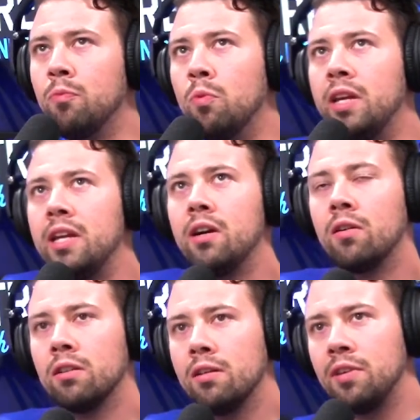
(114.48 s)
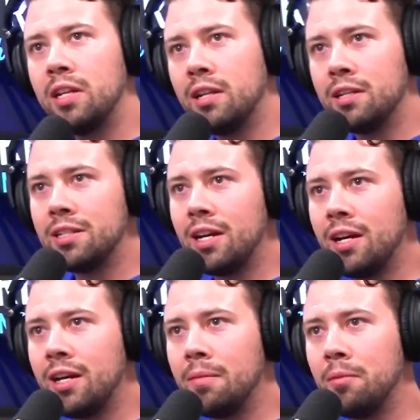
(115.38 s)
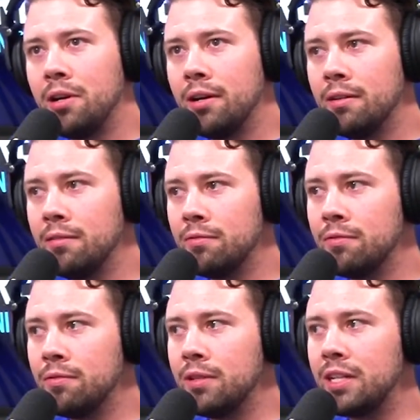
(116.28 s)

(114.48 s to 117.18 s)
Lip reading: we are living in a time of